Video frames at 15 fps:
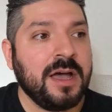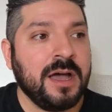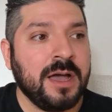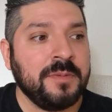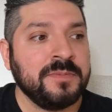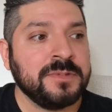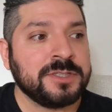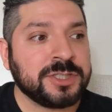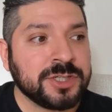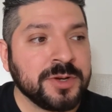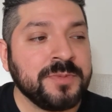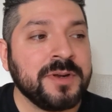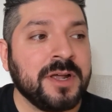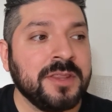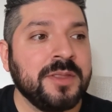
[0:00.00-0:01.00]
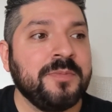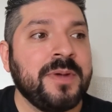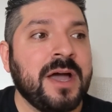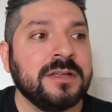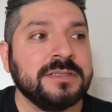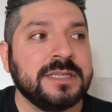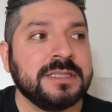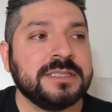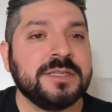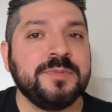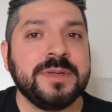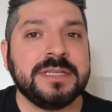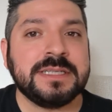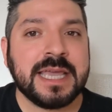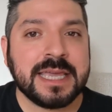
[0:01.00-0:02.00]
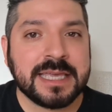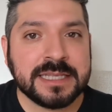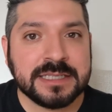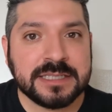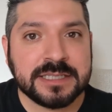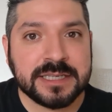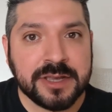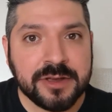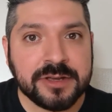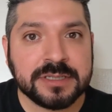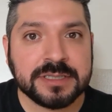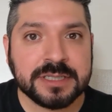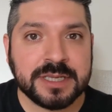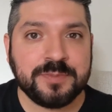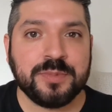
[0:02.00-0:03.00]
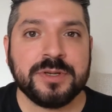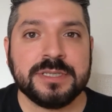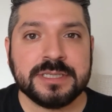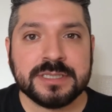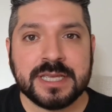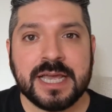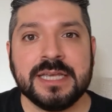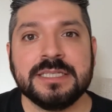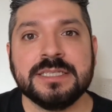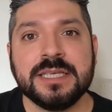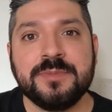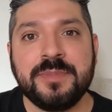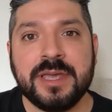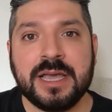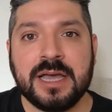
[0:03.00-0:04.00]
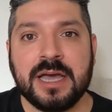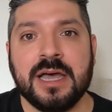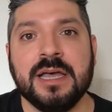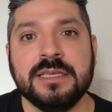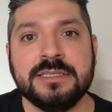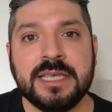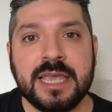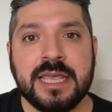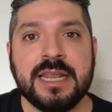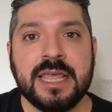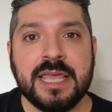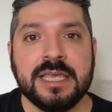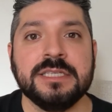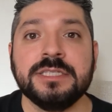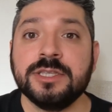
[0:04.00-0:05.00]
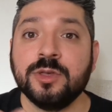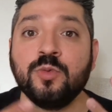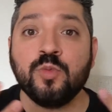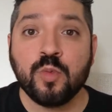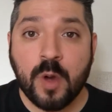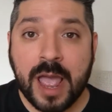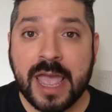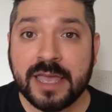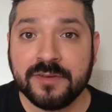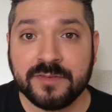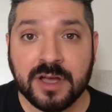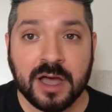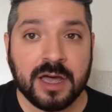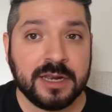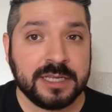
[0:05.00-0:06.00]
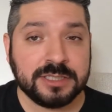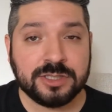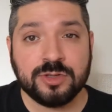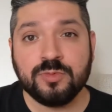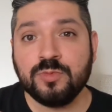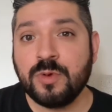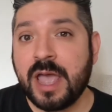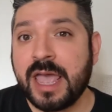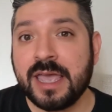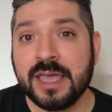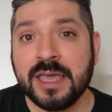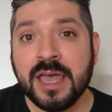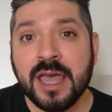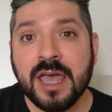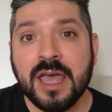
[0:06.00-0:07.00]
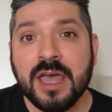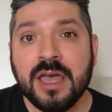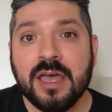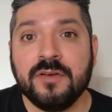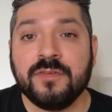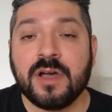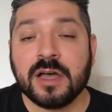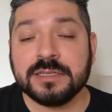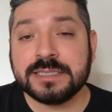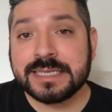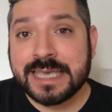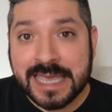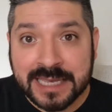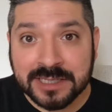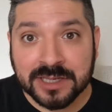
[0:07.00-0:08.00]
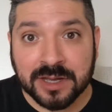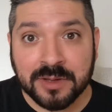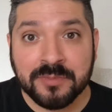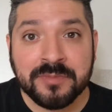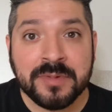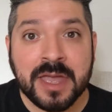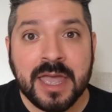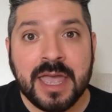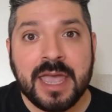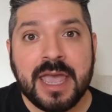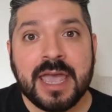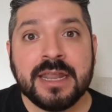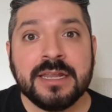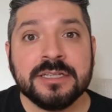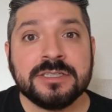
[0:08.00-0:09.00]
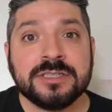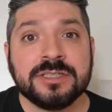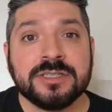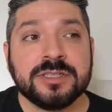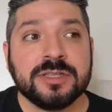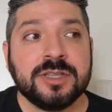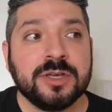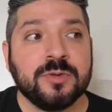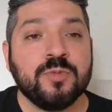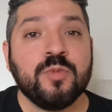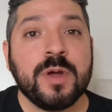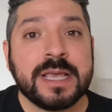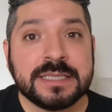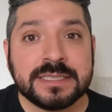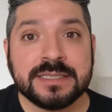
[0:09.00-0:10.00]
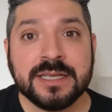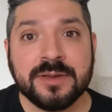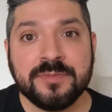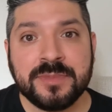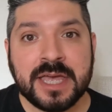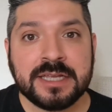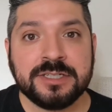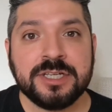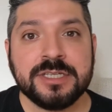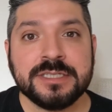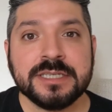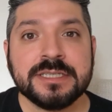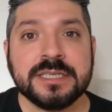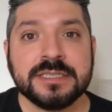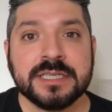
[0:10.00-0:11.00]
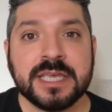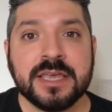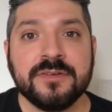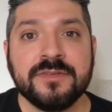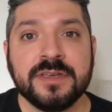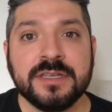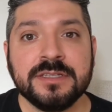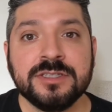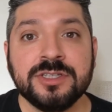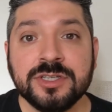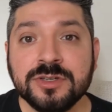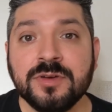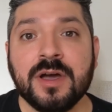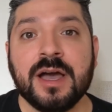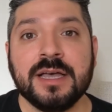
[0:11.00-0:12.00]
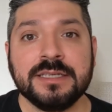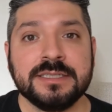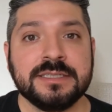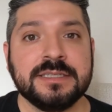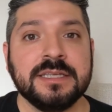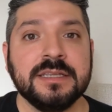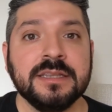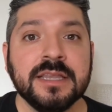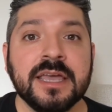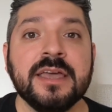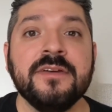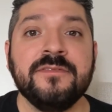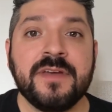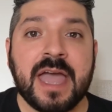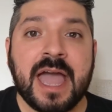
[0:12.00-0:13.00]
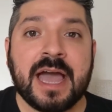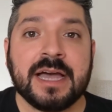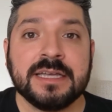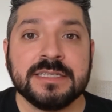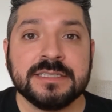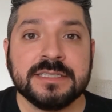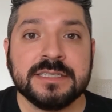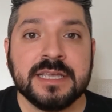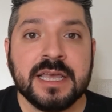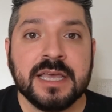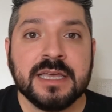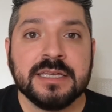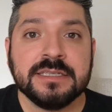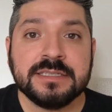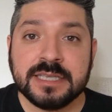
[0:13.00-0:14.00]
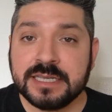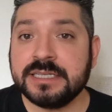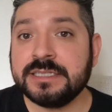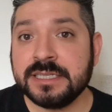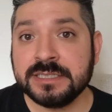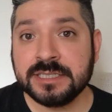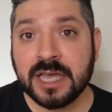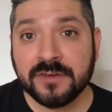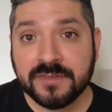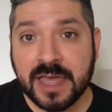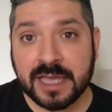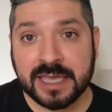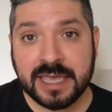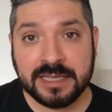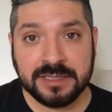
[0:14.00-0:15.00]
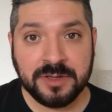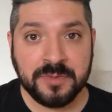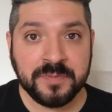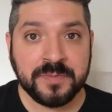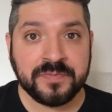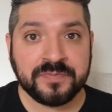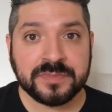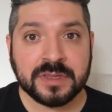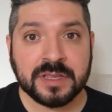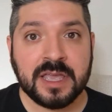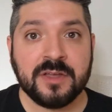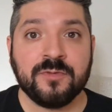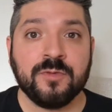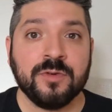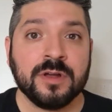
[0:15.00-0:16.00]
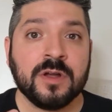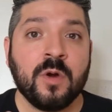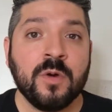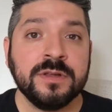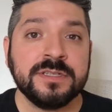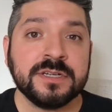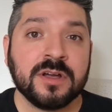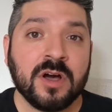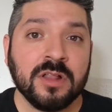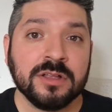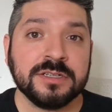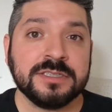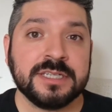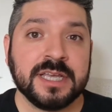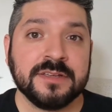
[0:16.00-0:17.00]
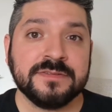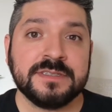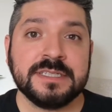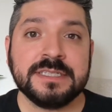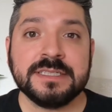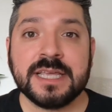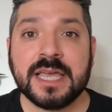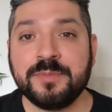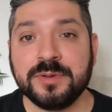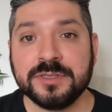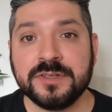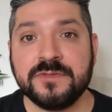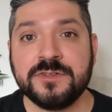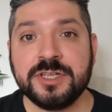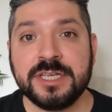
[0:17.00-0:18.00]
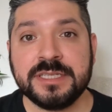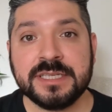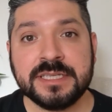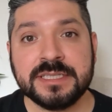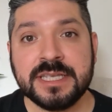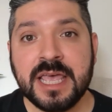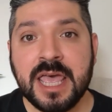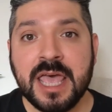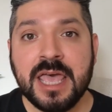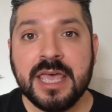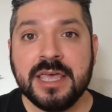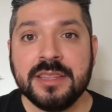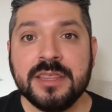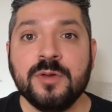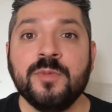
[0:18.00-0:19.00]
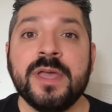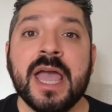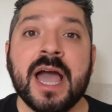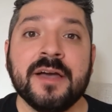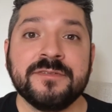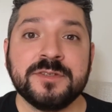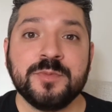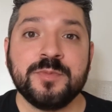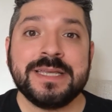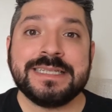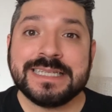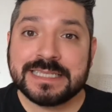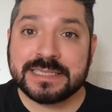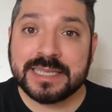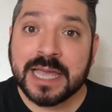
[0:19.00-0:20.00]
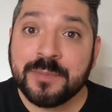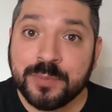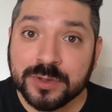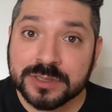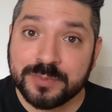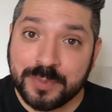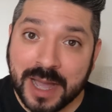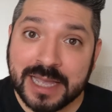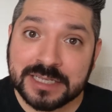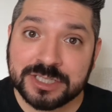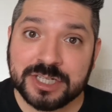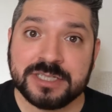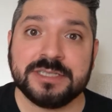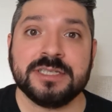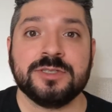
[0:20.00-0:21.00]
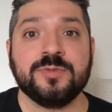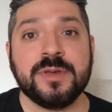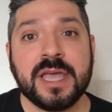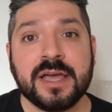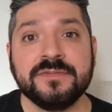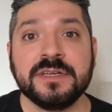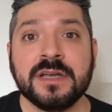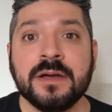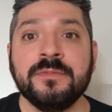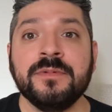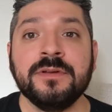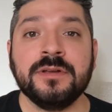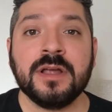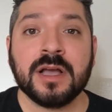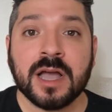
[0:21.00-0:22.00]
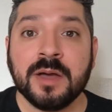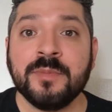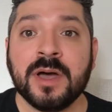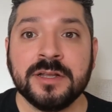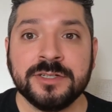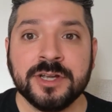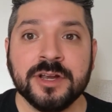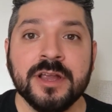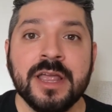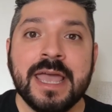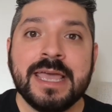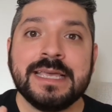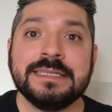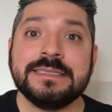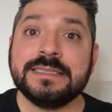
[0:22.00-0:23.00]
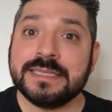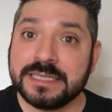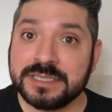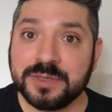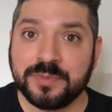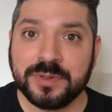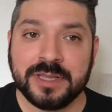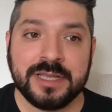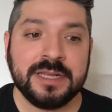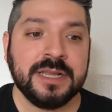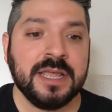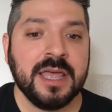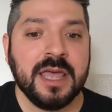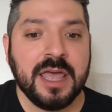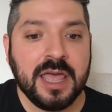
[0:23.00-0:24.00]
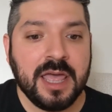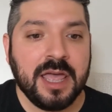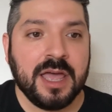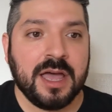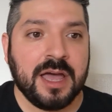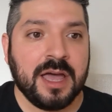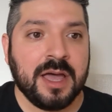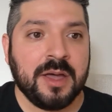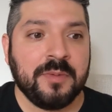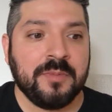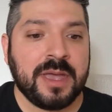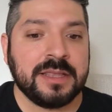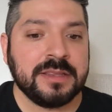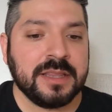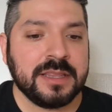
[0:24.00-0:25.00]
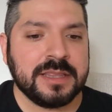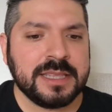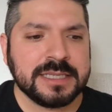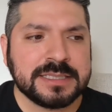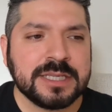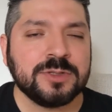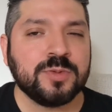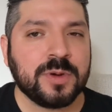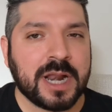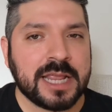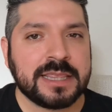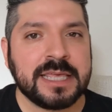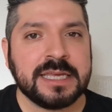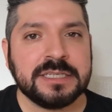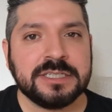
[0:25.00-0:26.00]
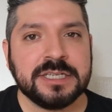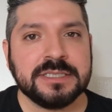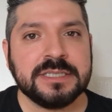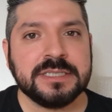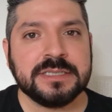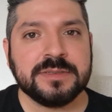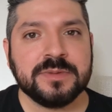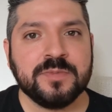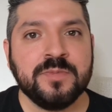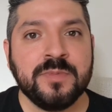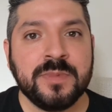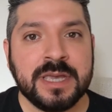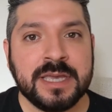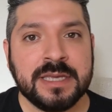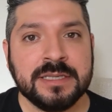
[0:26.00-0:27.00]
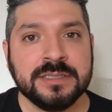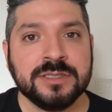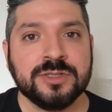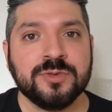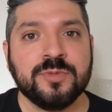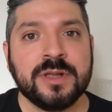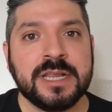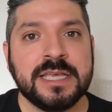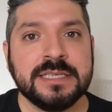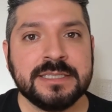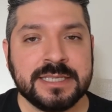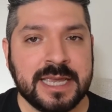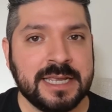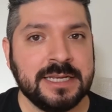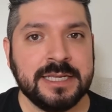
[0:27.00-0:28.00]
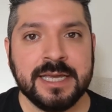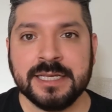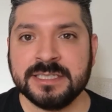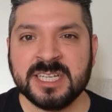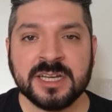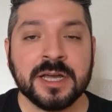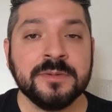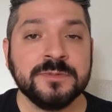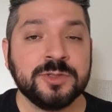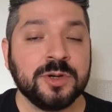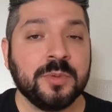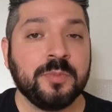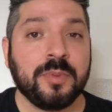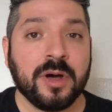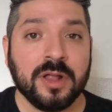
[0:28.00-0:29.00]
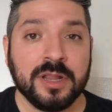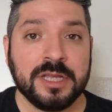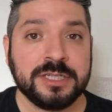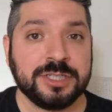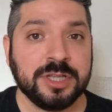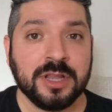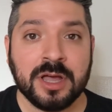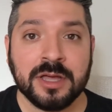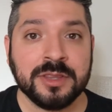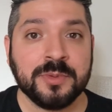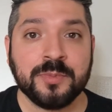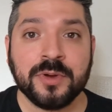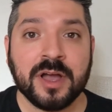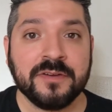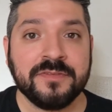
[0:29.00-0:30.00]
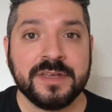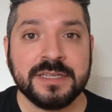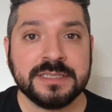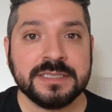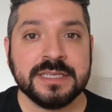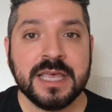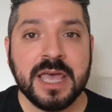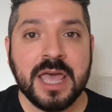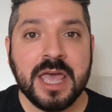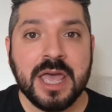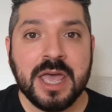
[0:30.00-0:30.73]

Um, the Sermon on the Mount is to be taken seriously precisely because it is the way of God, is the way of God's kingdom, and it's the wisdom that Jesus is giving to us to live as citizens of that kingdom. If we're going to call ourselves disciples of Jesus, then we have to be discipled by Jesus. We have to come, come under his discipline. Um, and this is what I think Jesus means when he's saying he hasn't come to abolish law and the prophets.